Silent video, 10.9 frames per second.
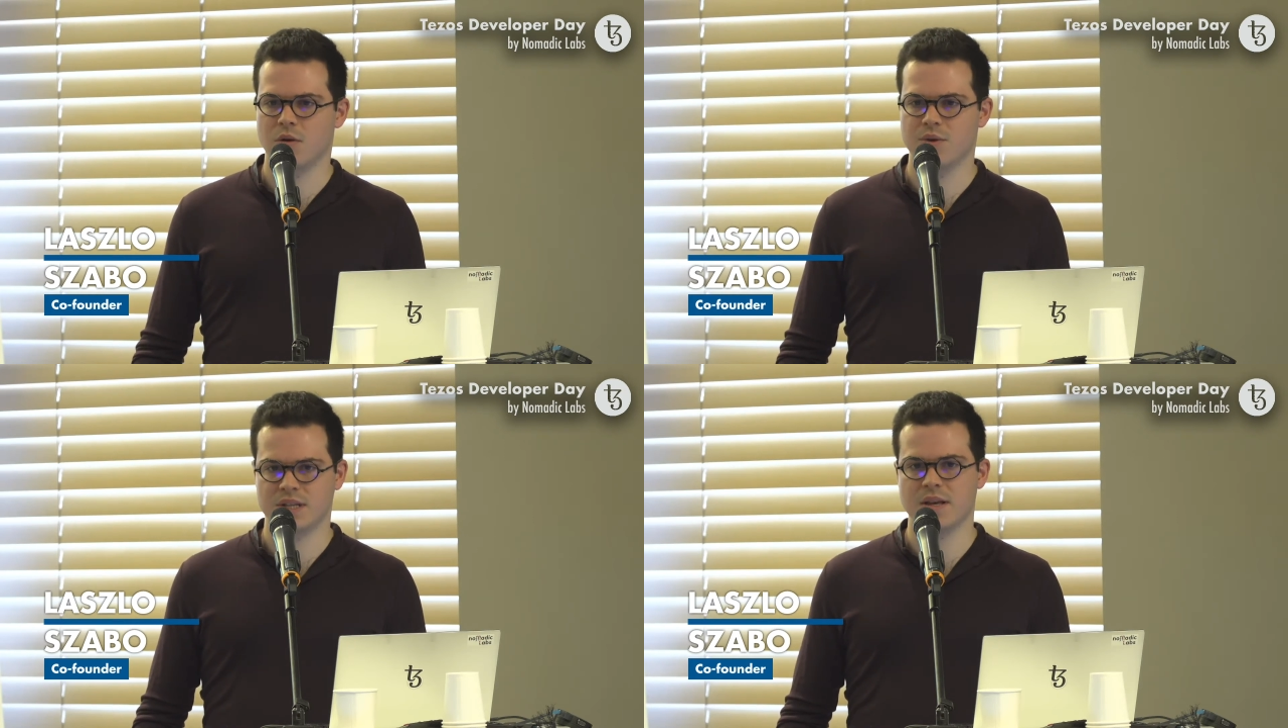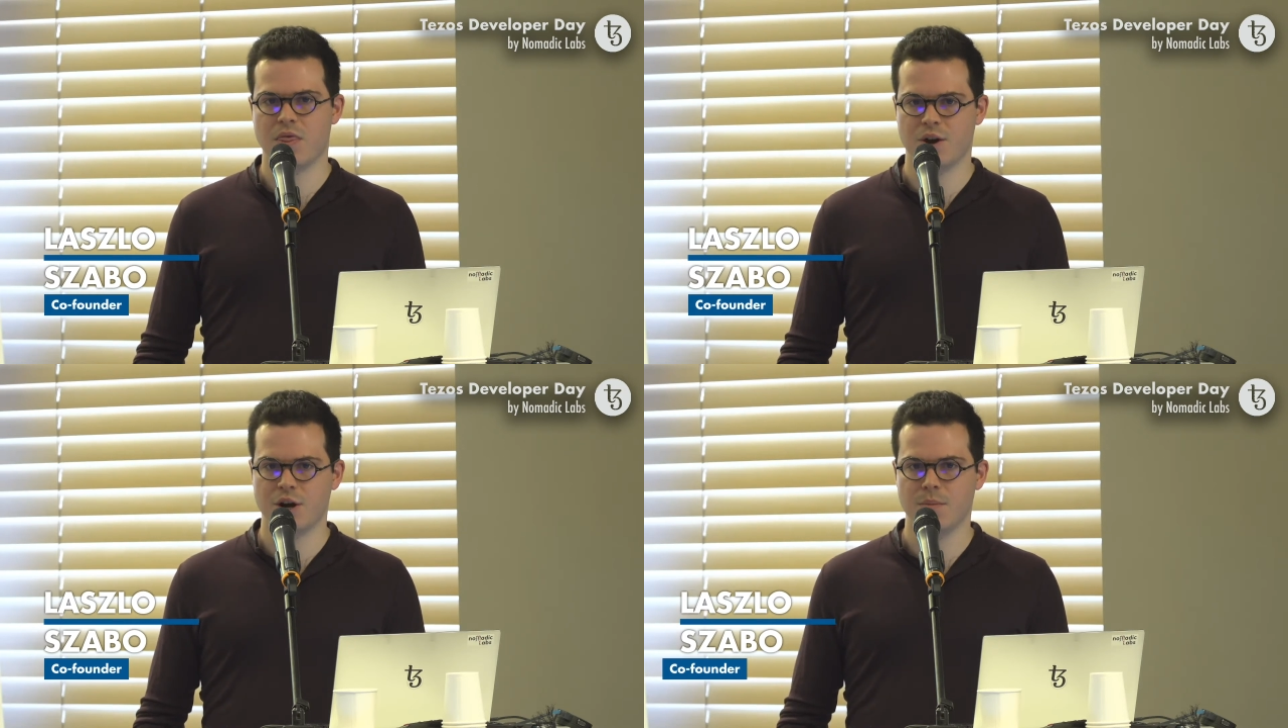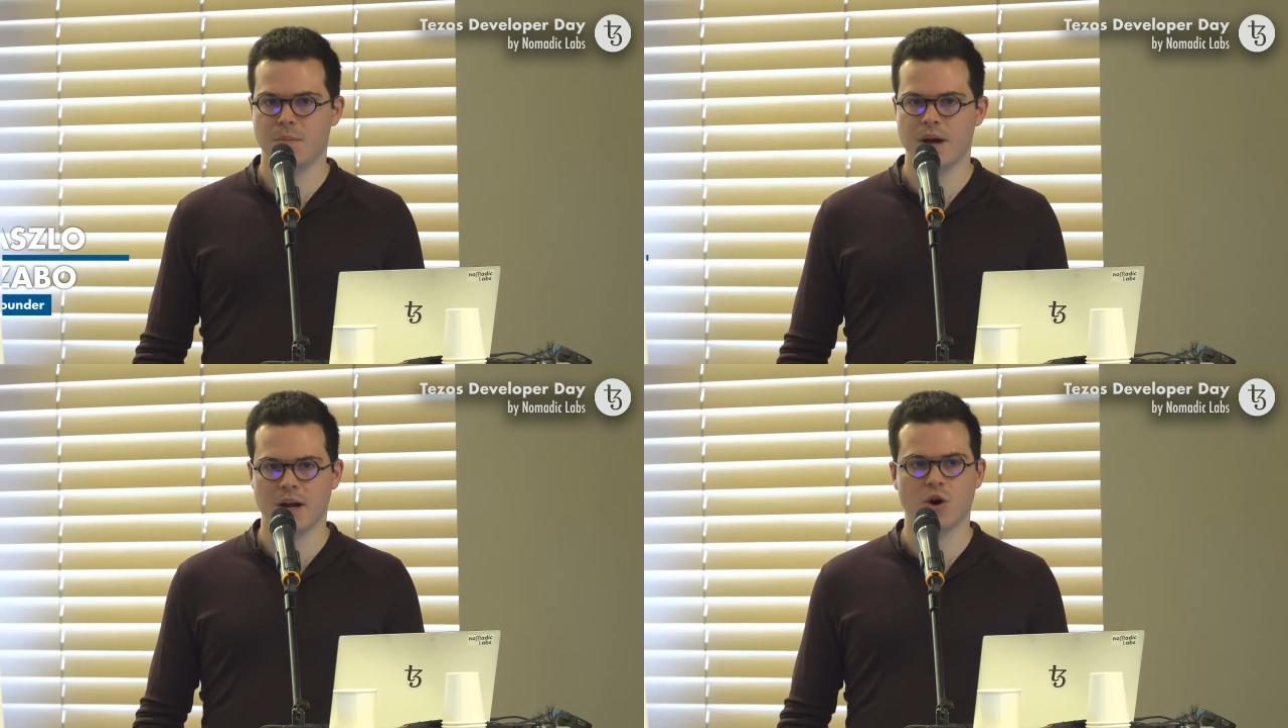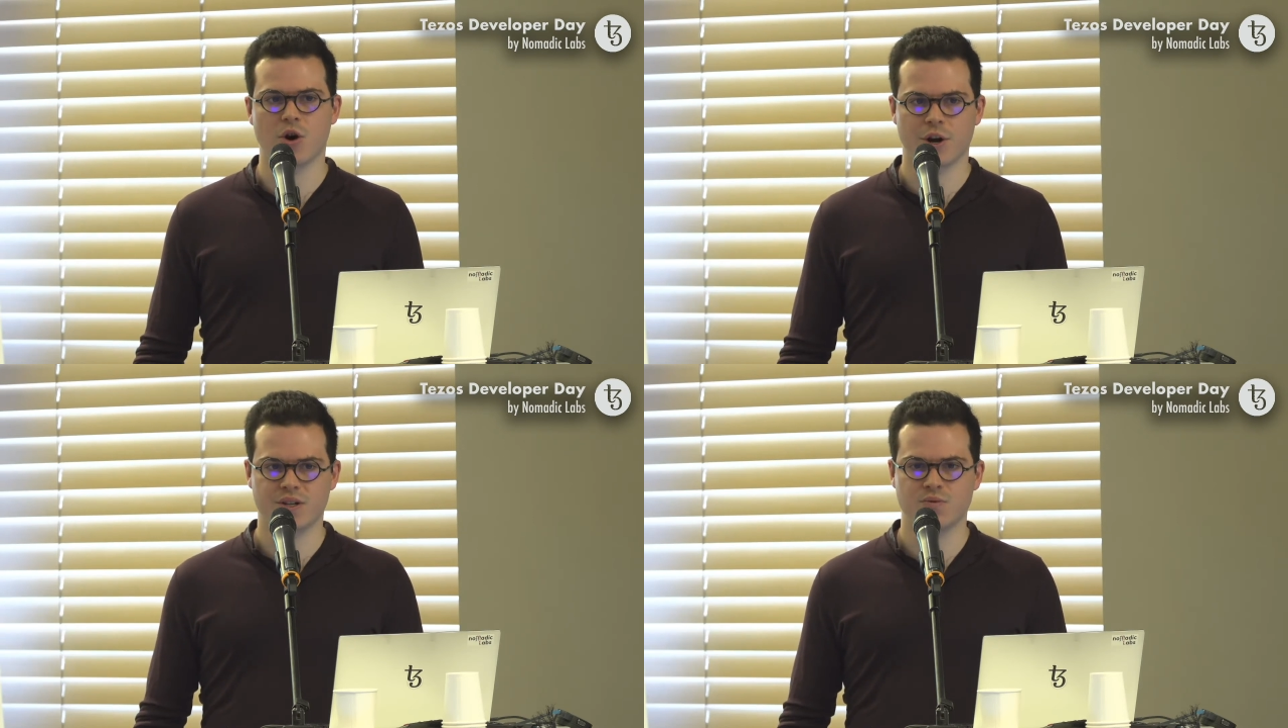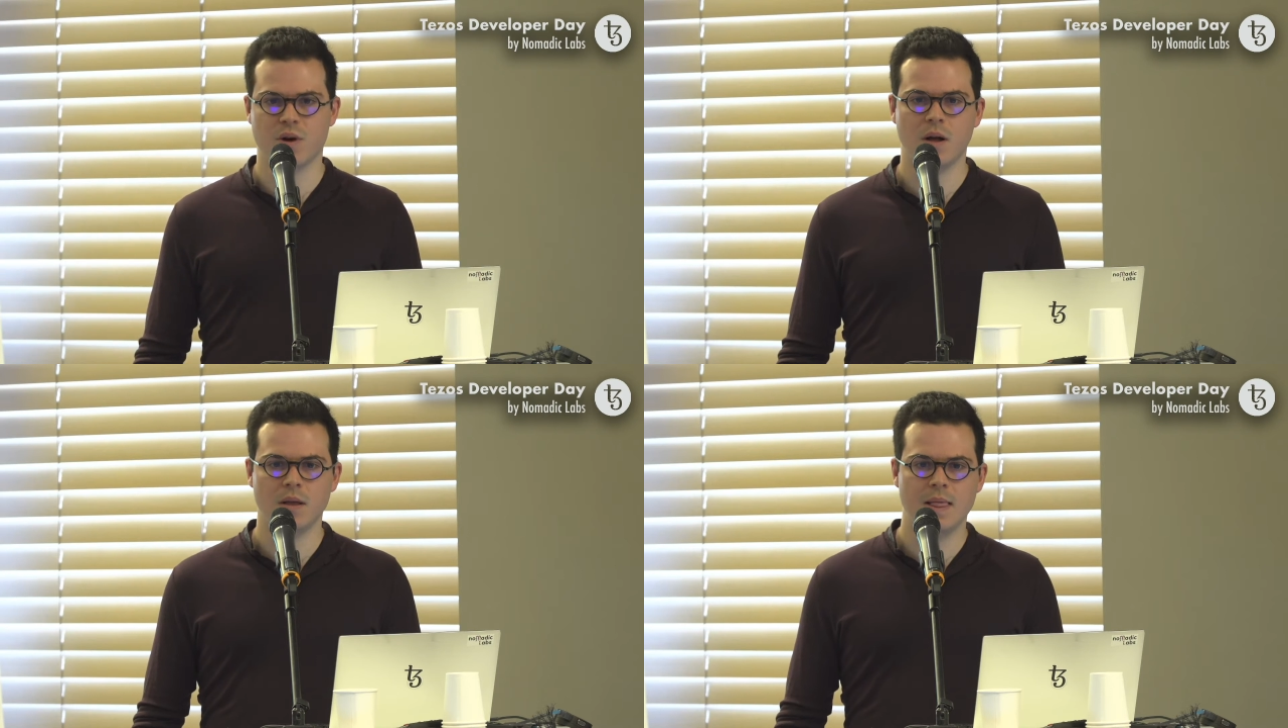with Ethereum and Core as
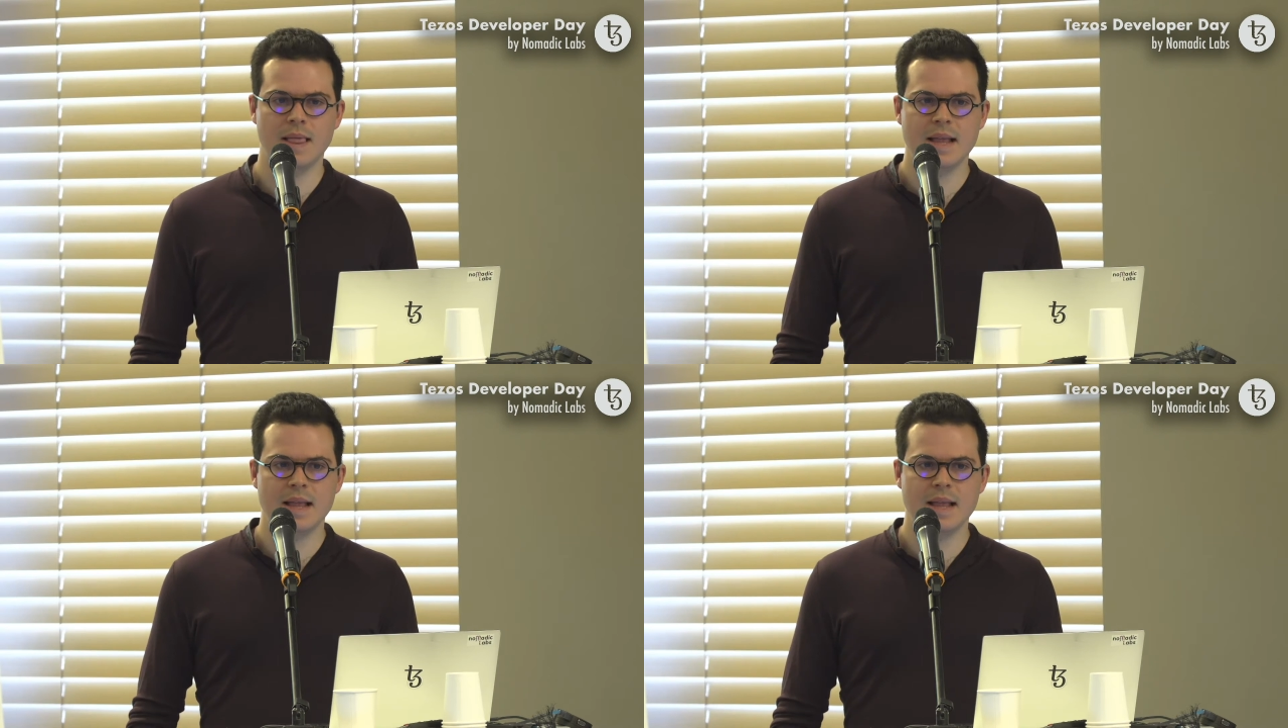well.